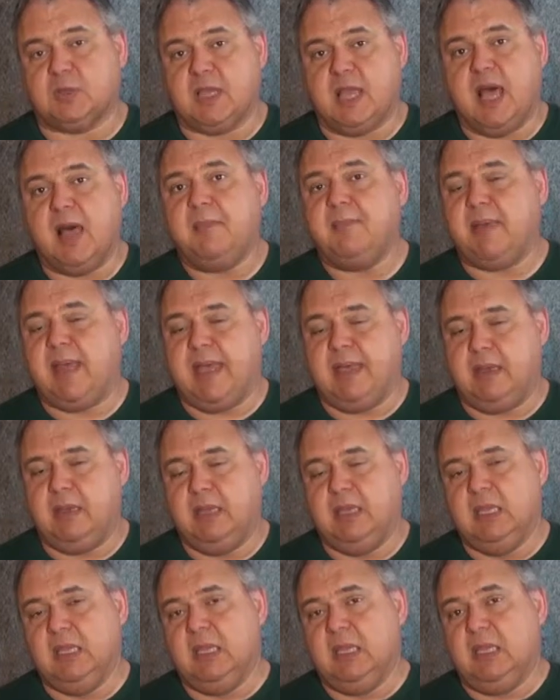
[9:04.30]
combat
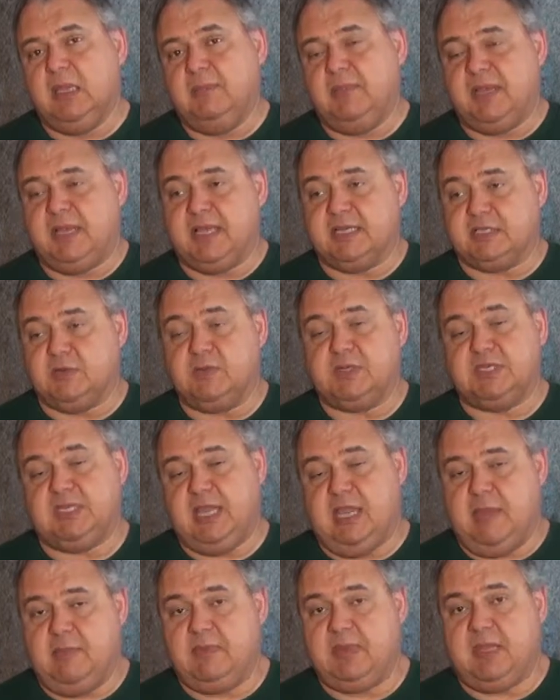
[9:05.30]
because it was
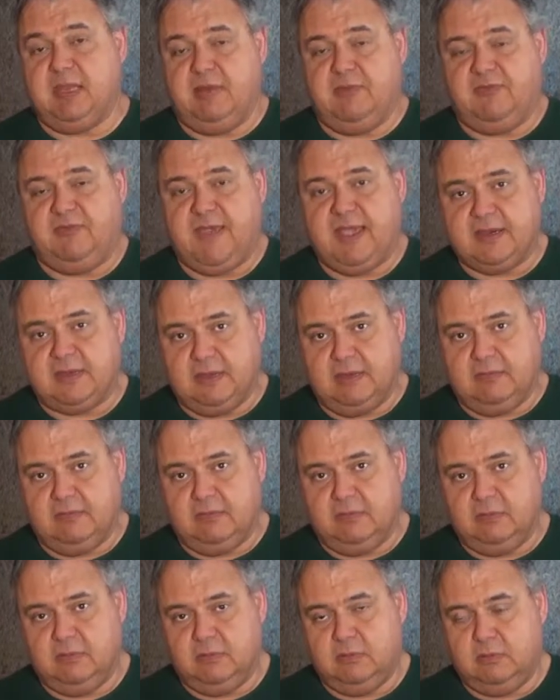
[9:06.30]
deemed ineffective.
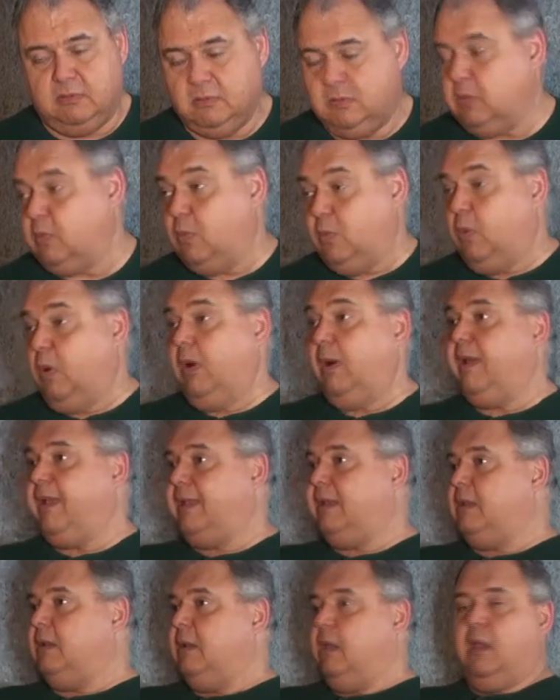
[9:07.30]

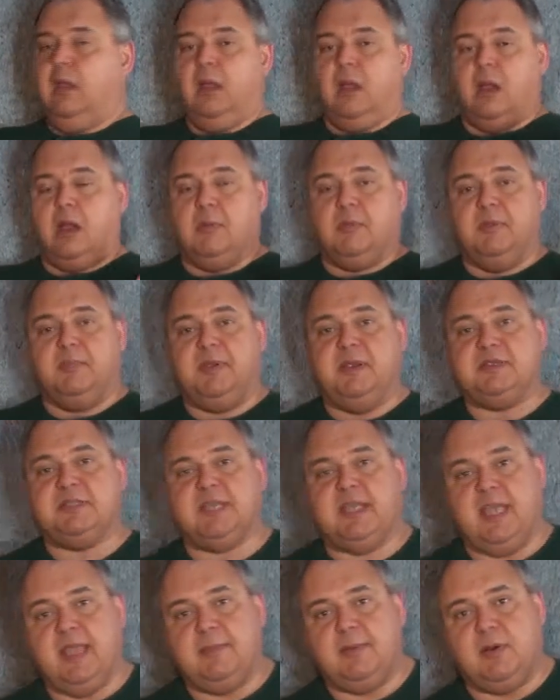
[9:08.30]
What?
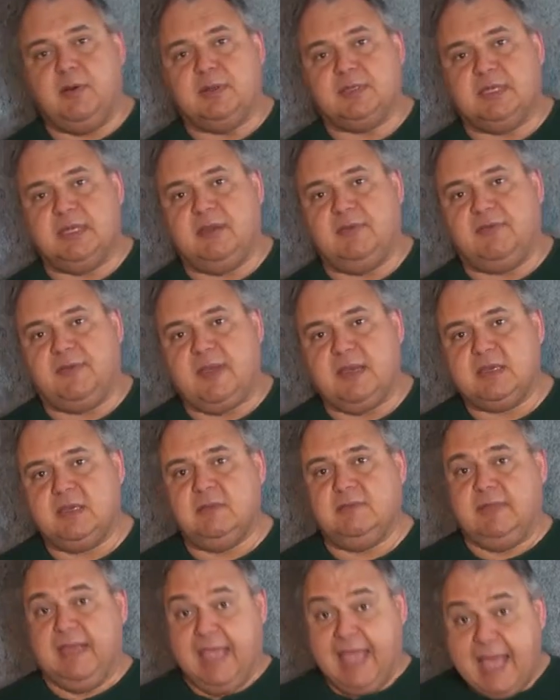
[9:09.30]
Armor-piercing ammo is
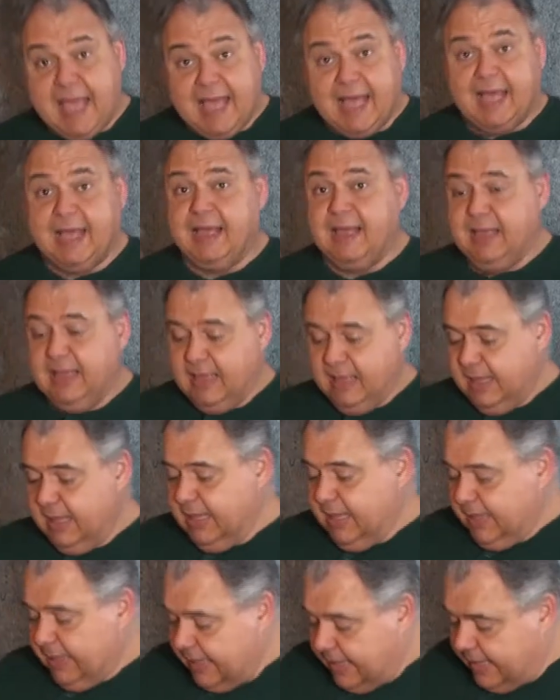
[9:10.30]
ineffective? Yeah.
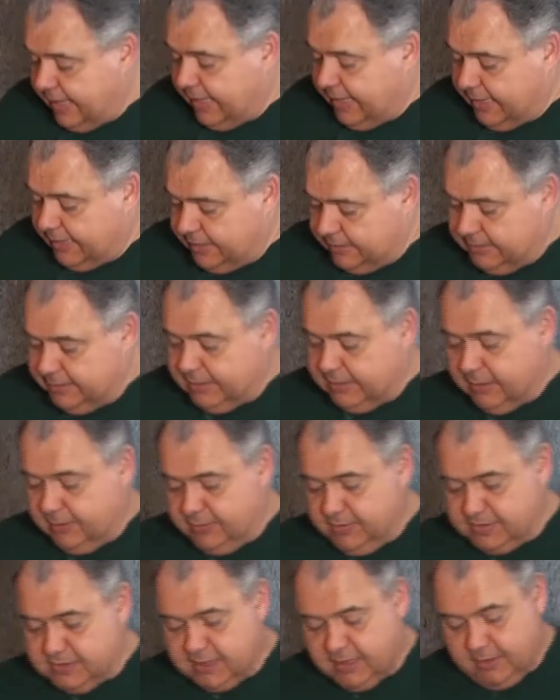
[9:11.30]
You know,
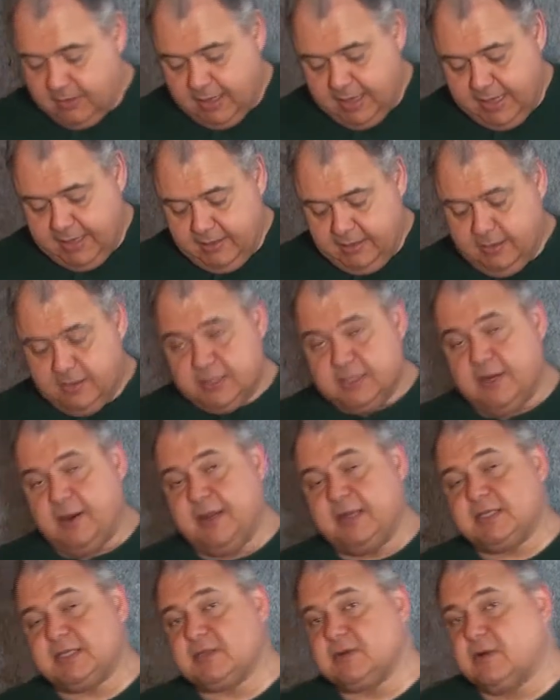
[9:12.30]
there's a
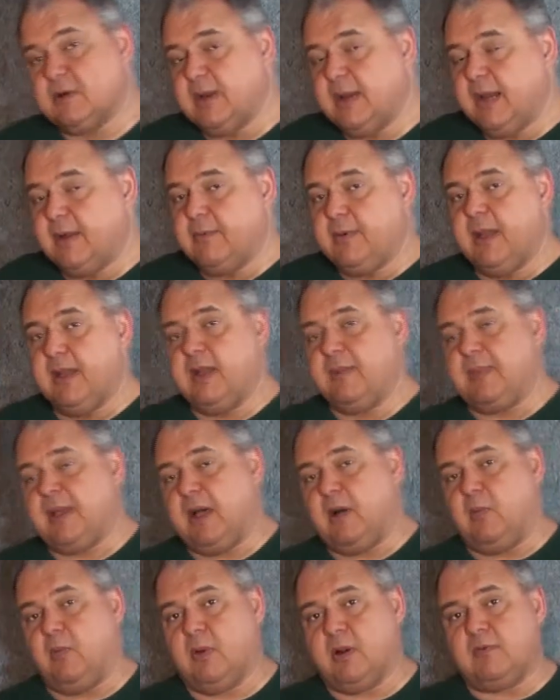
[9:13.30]
great story I read
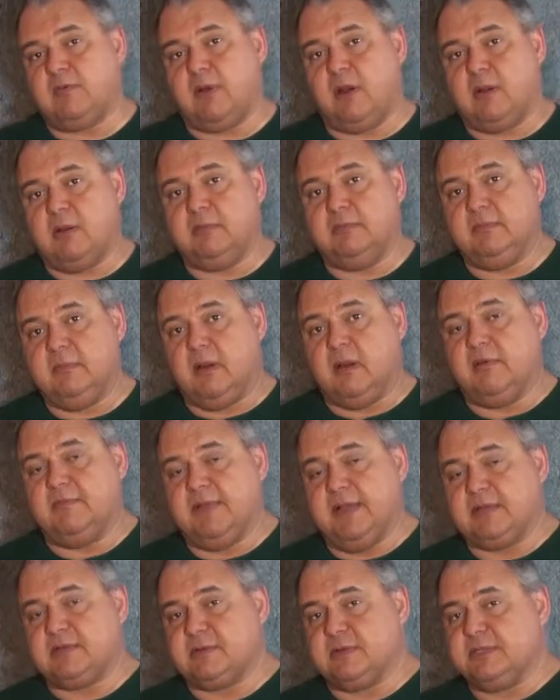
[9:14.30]
about one of our
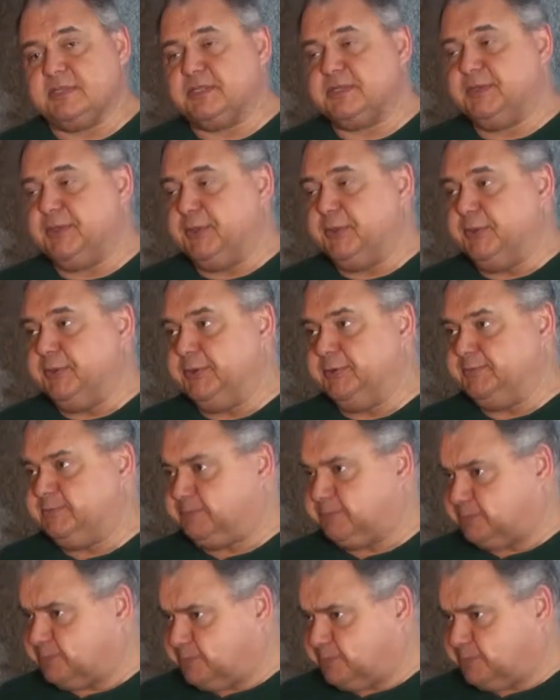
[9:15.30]
veterans who